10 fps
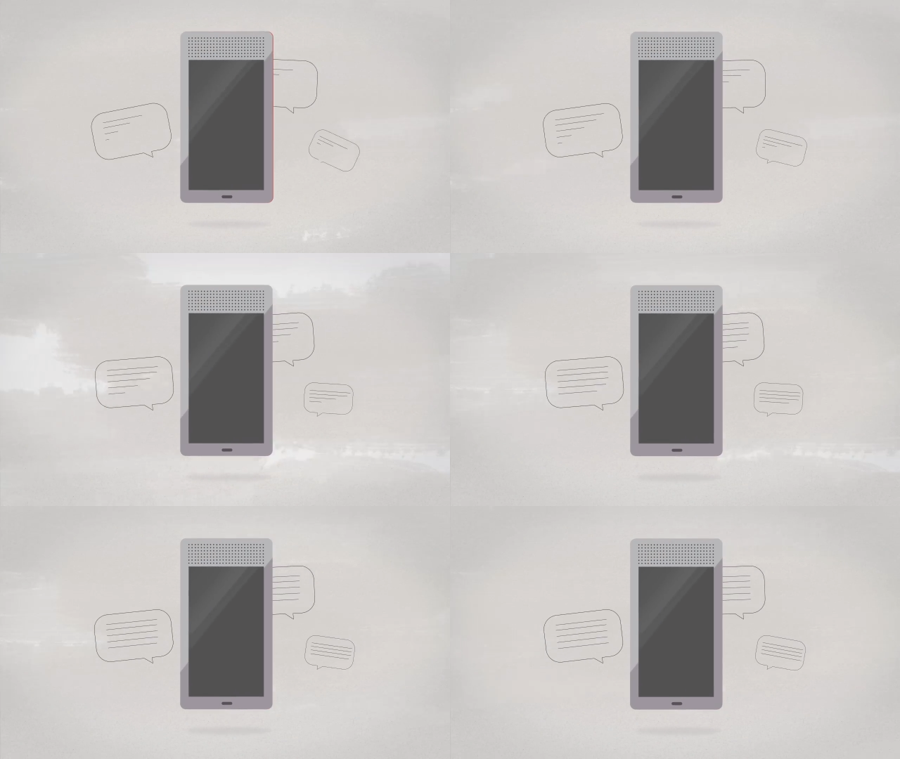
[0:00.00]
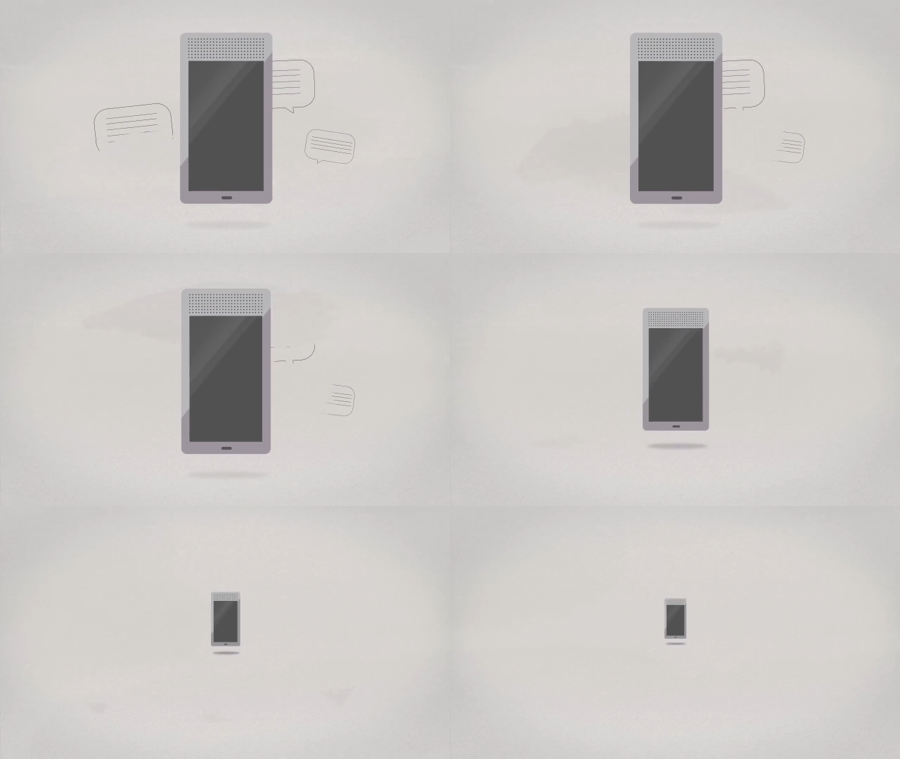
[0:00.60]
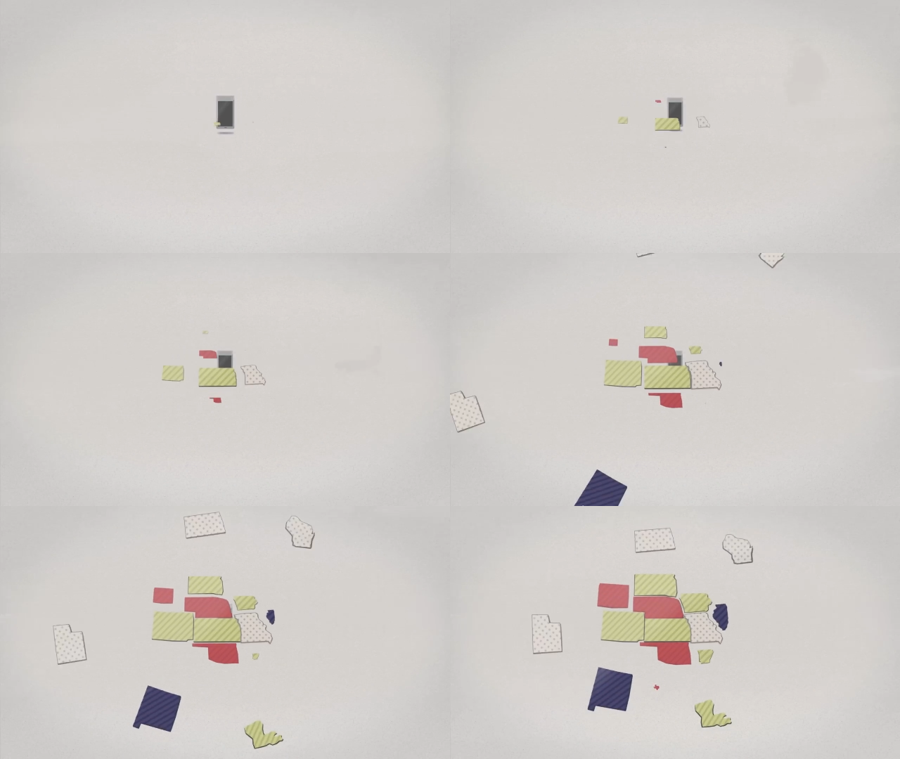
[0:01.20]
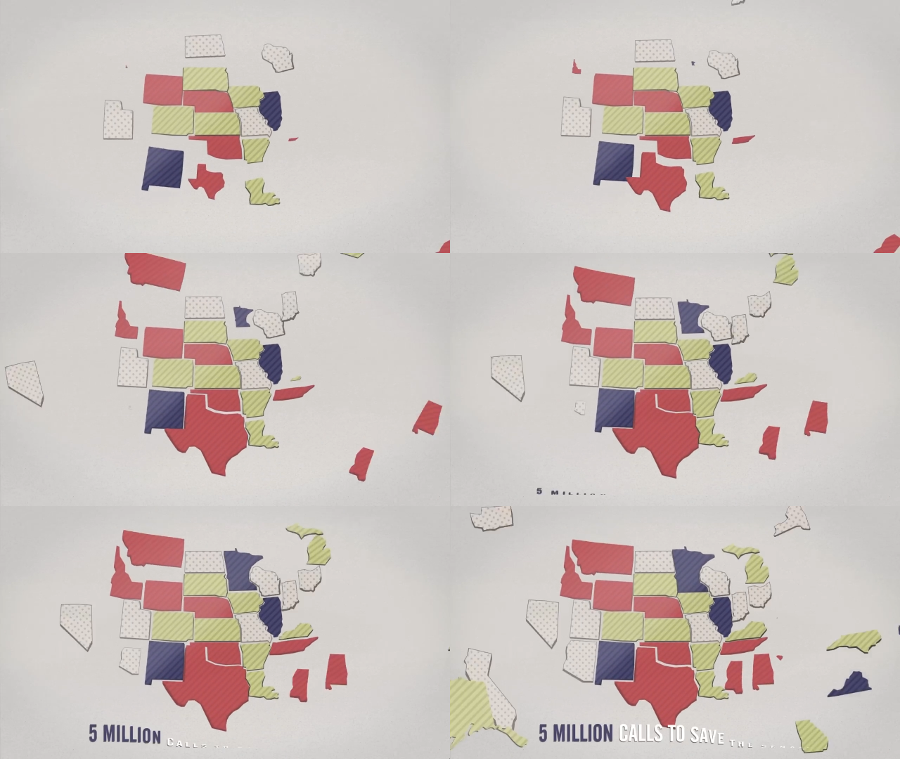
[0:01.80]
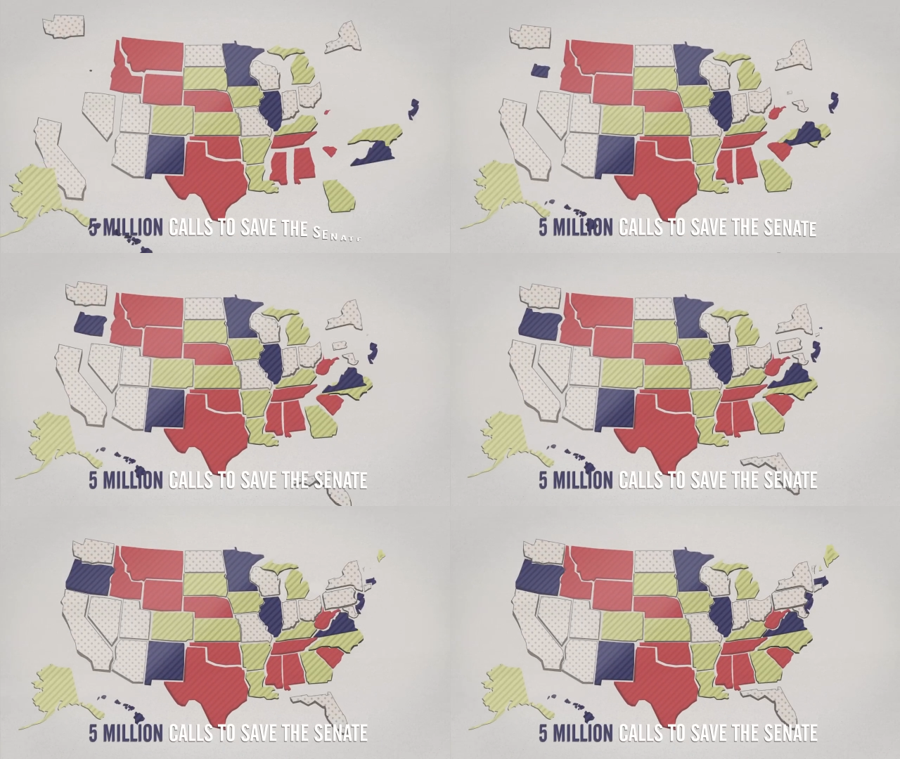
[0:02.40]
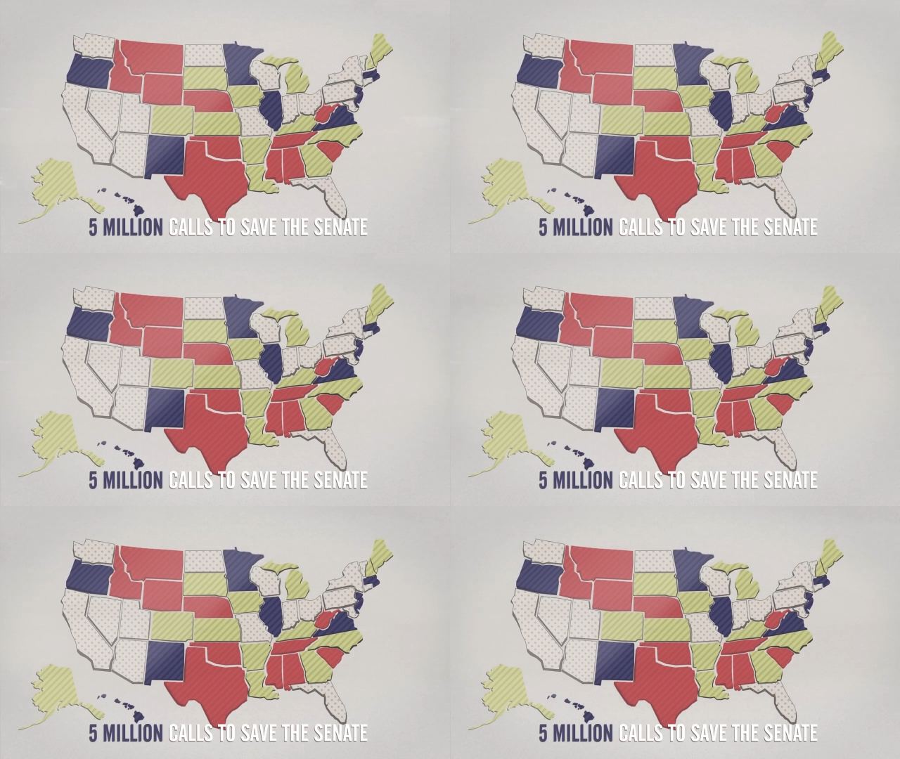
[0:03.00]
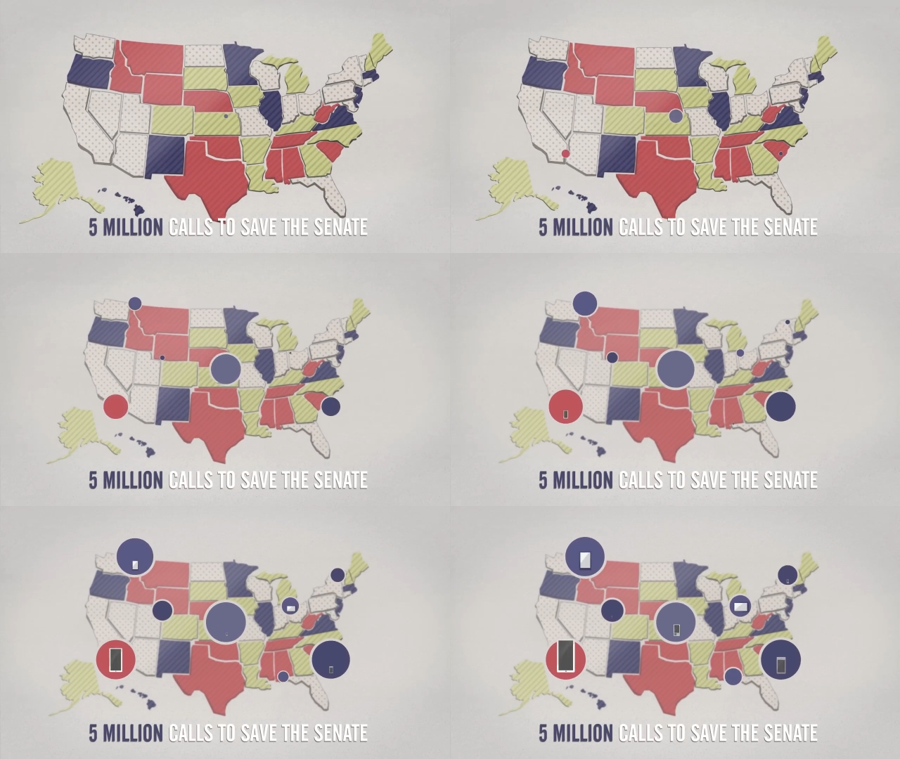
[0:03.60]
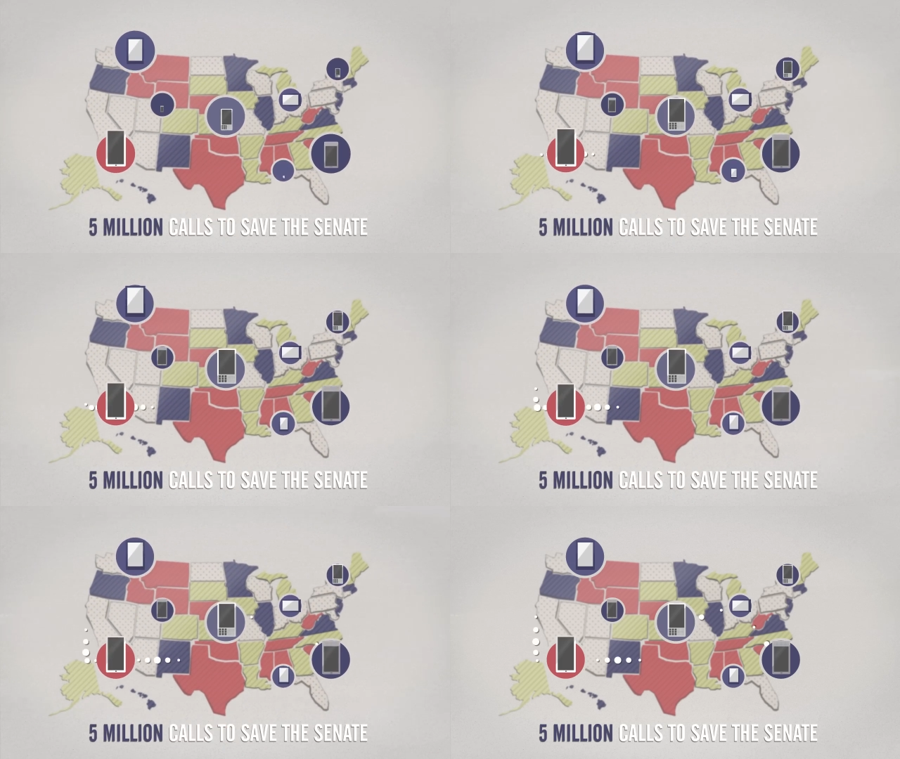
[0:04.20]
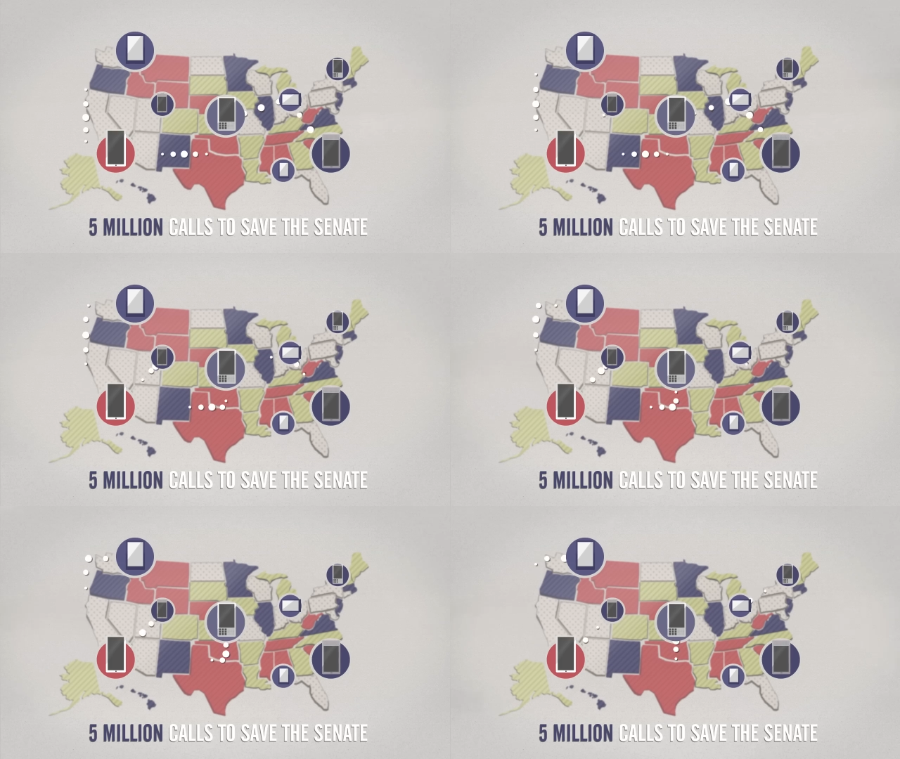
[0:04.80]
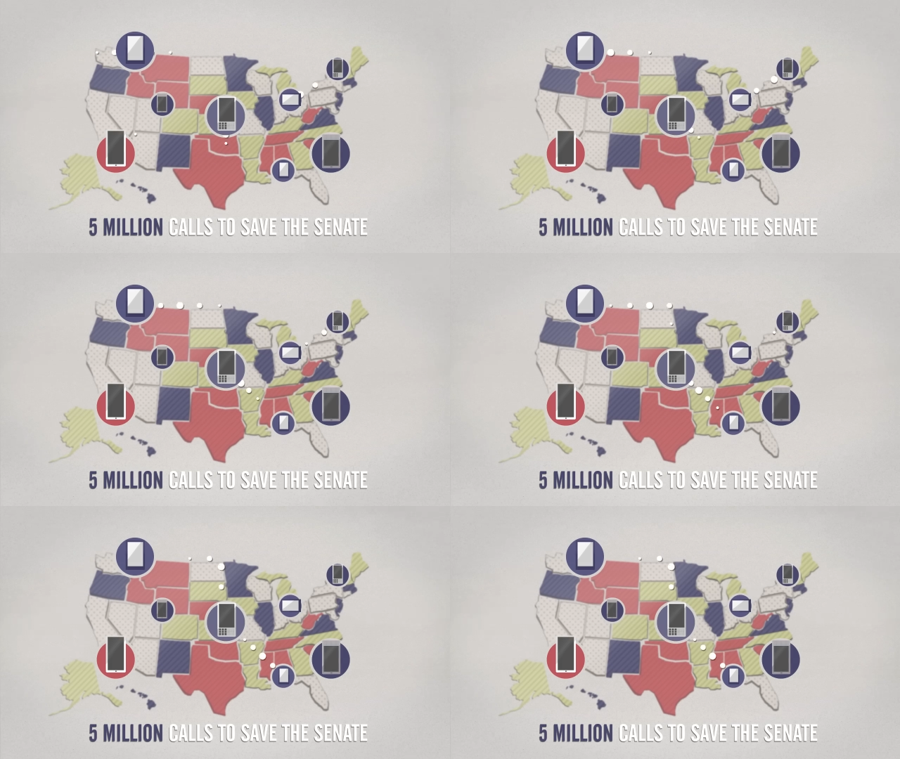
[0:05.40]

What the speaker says: Nobody's mouth can be seen.